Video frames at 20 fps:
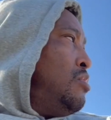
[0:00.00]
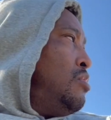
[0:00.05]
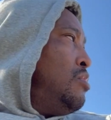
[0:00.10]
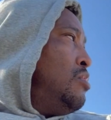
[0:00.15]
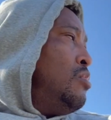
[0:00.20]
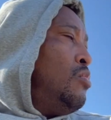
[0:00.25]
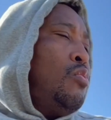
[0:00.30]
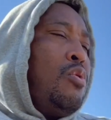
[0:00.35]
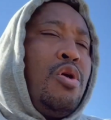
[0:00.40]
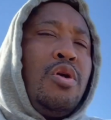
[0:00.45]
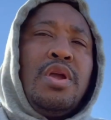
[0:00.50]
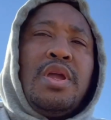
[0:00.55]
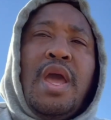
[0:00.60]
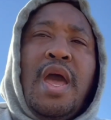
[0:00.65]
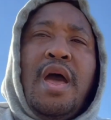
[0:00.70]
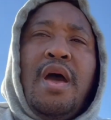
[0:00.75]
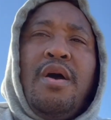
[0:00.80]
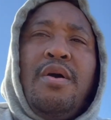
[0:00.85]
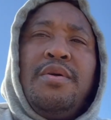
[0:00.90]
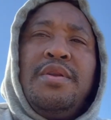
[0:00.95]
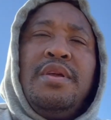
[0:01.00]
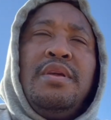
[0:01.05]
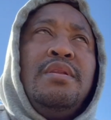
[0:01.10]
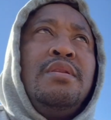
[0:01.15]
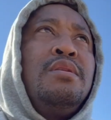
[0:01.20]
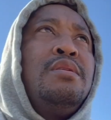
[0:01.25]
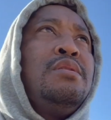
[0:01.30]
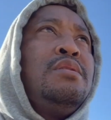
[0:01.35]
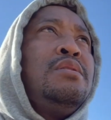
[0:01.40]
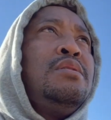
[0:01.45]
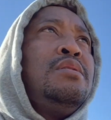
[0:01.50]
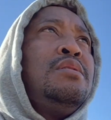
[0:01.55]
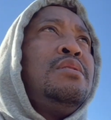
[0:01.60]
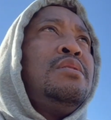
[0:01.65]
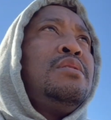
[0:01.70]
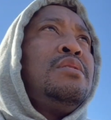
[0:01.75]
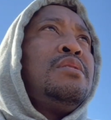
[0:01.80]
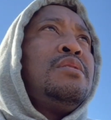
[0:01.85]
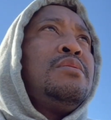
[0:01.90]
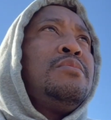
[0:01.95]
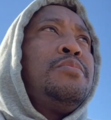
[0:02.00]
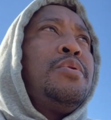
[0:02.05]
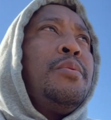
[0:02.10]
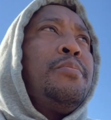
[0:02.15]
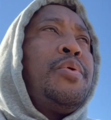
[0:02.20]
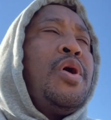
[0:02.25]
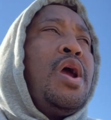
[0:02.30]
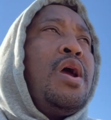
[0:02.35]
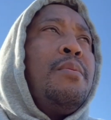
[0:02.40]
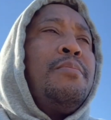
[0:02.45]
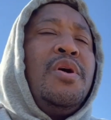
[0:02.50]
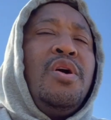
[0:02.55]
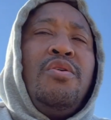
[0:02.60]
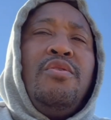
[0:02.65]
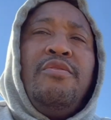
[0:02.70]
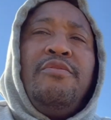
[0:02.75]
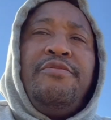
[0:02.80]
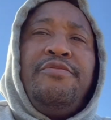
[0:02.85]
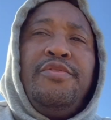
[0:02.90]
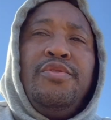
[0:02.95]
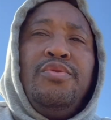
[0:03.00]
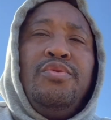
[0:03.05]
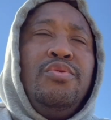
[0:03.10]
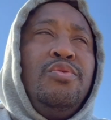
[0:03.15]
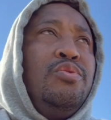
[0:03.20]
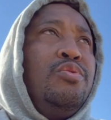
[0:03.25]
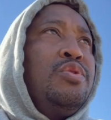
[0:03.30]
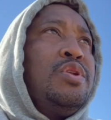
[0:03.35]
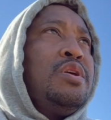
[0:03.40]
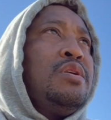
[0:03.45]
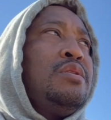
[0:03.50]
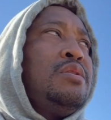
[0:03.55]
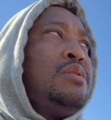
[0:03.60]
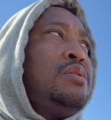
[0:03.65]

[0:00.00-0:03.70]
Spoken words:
work out and prepare my own food and